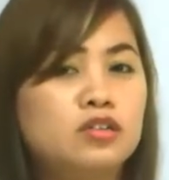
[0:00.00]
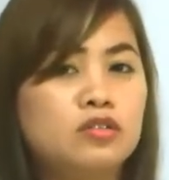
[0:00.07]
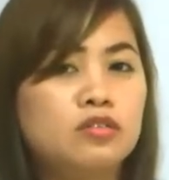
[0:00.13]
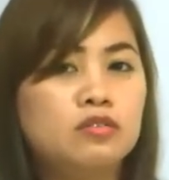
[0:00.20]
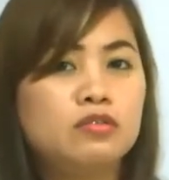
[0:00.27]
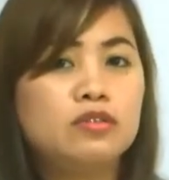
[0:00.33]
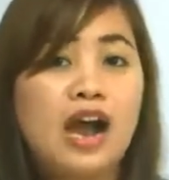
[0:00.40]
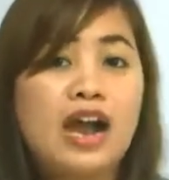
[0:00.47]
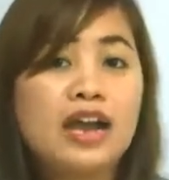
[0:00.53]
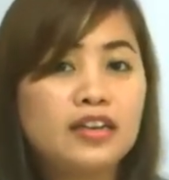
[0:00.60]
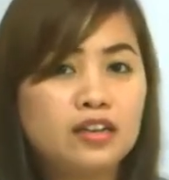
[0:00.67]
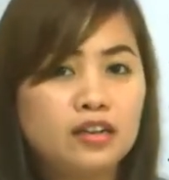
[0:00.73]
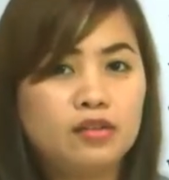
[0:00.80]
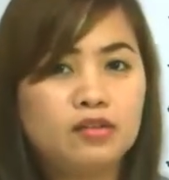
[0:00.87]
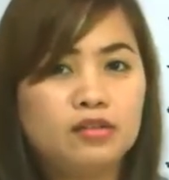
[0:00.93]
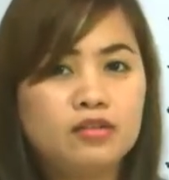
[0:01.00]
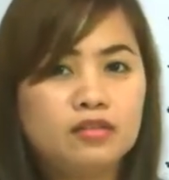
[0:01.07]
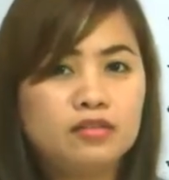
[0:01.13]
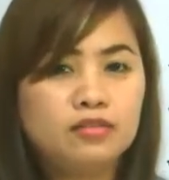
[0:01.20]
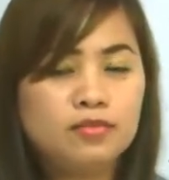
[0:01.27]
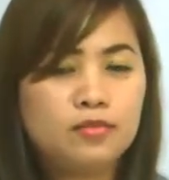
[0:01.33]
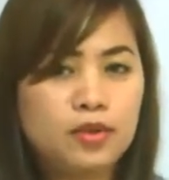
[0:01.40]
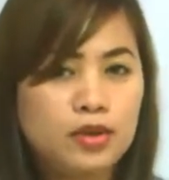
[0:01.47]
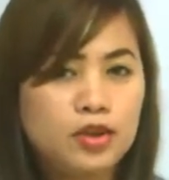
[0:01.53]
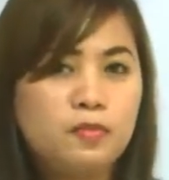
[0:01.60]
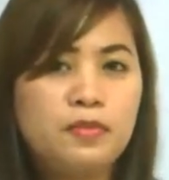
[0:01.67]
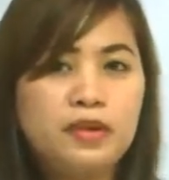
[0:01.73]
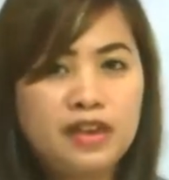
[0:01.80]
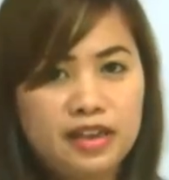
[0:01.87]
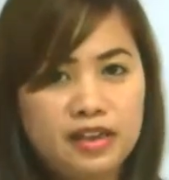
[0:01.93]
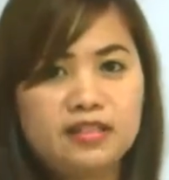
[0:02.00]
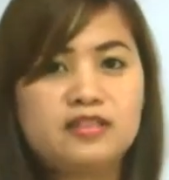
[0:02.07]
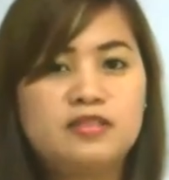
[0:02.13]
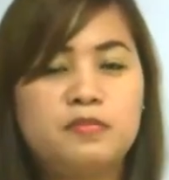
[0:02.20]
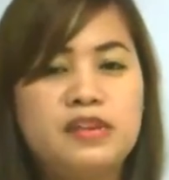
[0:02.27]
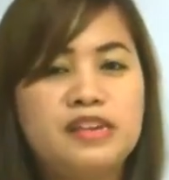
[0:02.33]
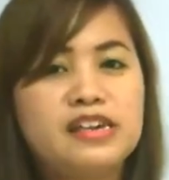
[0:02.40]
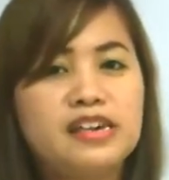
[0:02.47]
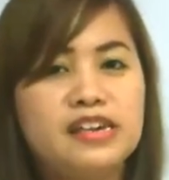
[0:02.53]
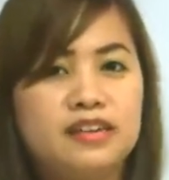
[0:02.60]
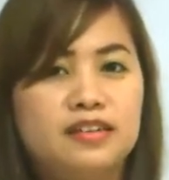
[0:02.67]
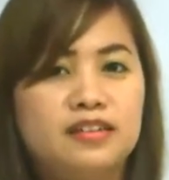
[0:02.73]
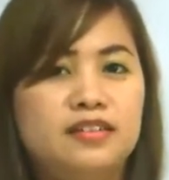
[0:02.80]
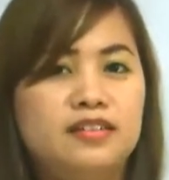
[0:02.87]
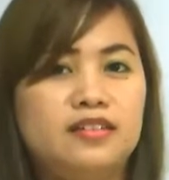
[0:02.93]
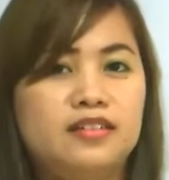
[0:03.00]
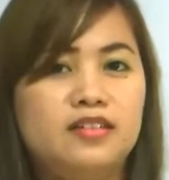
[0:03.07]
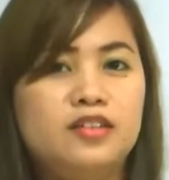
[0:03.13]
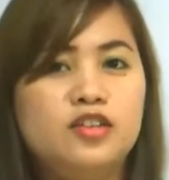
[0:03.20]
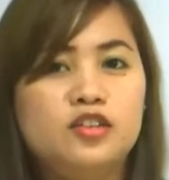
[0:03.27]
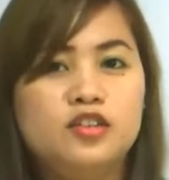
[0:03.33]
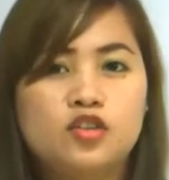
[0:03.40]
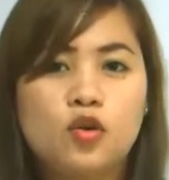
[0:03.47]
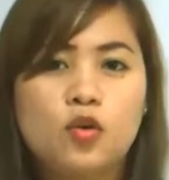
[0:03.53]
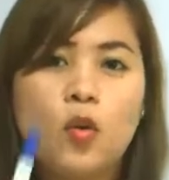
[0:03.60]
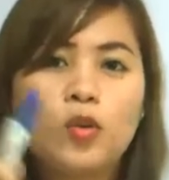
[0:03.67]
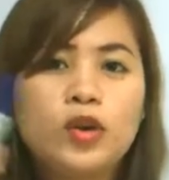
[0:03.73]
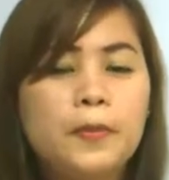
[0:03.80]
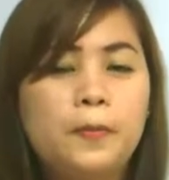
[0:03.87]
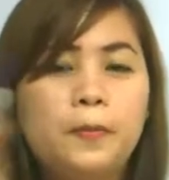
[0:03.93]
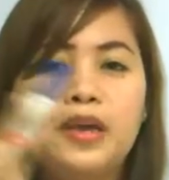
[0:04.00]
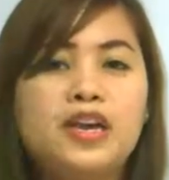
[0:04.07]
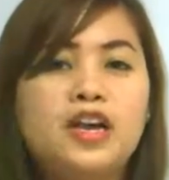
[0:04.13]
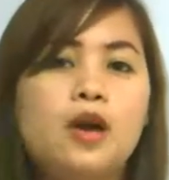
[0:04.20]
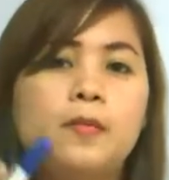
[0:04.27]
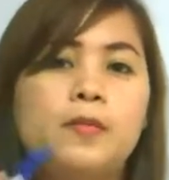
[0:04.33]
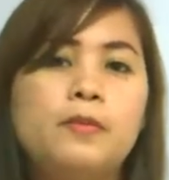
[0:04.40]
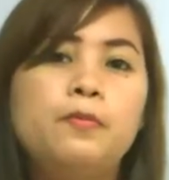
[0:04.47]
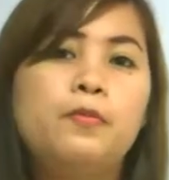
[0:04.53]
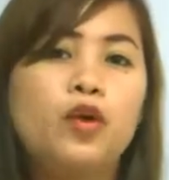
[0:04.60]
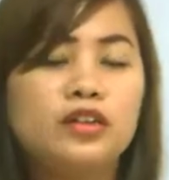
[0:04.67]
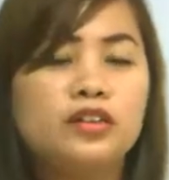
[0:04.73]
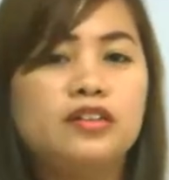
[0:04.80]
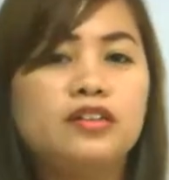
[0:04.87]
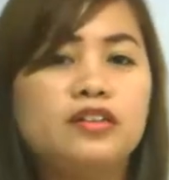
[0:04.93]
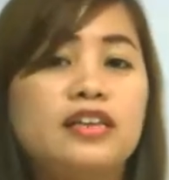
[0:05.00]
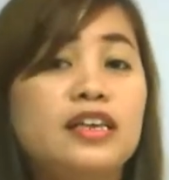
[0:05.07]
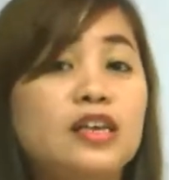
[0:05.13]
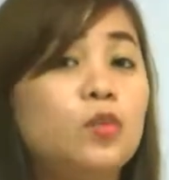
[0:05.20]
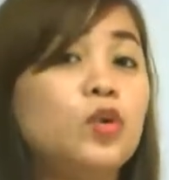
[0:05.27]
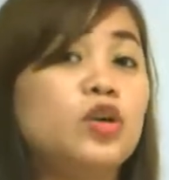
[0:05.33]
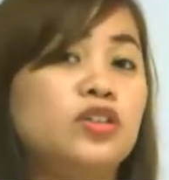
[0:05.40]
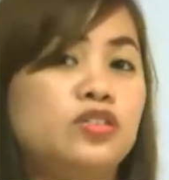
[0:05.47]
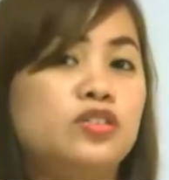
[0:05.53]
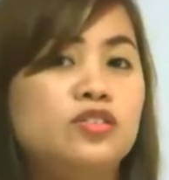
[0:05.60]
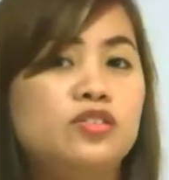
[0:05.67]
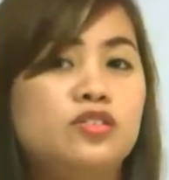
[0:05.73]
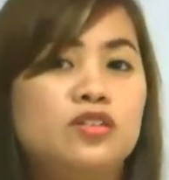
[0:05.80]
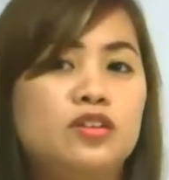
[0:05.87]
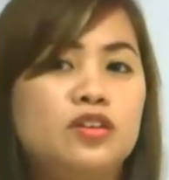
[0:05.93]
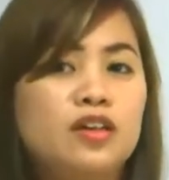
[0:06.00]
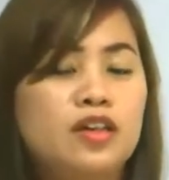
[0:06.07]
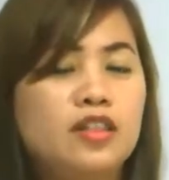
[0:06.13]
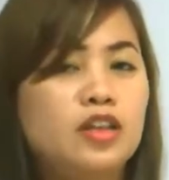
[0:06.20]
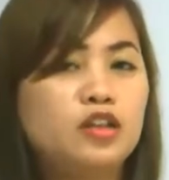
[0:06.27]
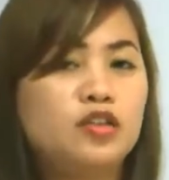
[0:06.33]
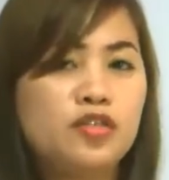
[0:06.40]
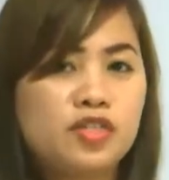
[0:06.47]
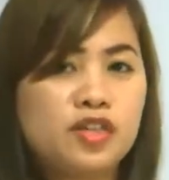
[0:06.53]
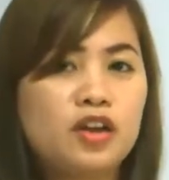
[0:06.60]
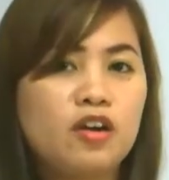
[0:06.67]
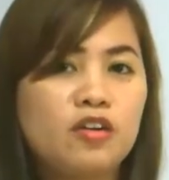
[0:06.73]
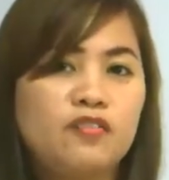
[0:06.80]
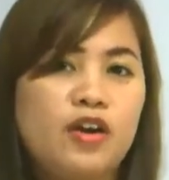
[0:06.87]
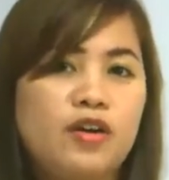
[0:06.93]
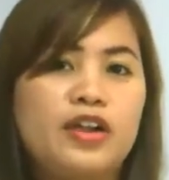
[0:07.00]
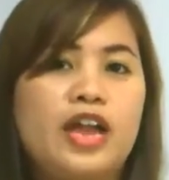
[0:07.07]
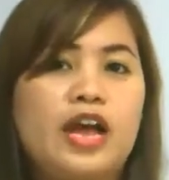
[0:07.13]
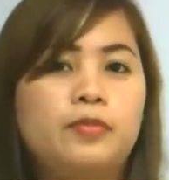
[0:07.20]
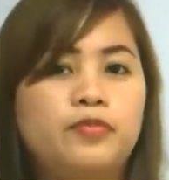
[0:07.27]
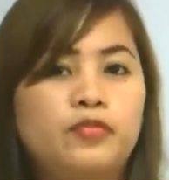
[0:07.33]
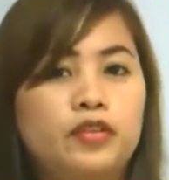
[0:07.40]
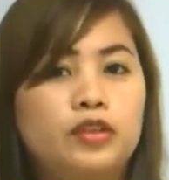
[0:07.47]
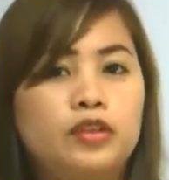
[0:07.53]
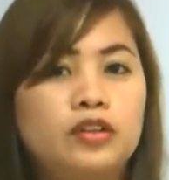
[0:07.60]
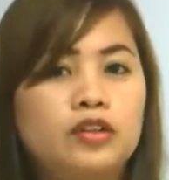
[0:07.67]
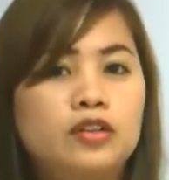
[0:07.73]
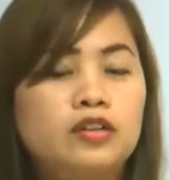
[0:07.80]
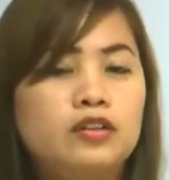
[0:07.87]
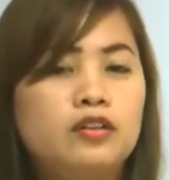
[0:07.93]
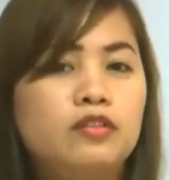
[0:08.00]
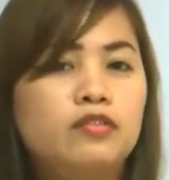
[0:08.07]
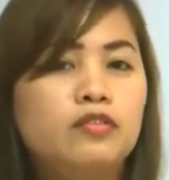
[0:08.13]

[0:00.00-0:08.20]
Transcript: to guide you when you begin speaking. So only pick up important keywords that you think are very helpful